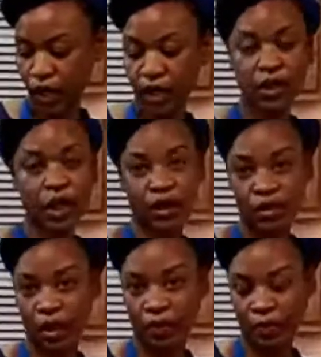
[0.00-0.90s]
I actually got
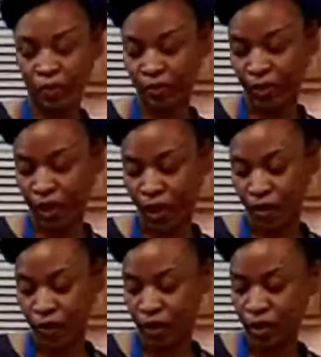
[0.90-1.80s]
this almond milk from the
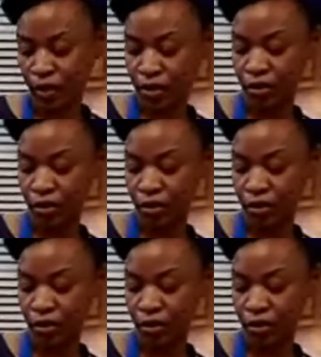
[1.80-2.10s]
Dollar Tree.